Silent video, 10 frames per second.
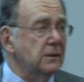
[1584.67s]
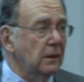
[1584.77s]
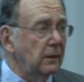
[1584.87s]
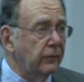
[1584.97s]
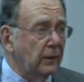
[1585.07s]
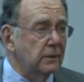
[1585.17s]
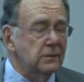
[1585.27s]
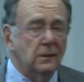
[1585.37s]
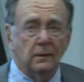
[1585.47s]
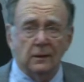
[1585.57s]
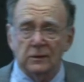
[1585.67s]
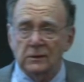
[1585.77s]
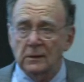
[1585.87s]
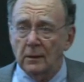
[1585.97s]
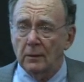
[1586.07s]
significance in
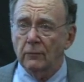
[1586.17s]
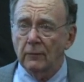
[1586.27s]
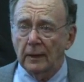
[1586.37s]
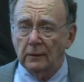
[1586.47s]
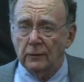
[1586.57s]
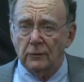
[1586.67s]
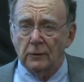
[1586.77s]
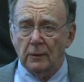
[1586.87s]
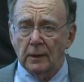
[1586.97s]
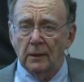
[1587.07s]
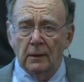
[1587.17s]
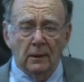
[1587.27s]
these regulatory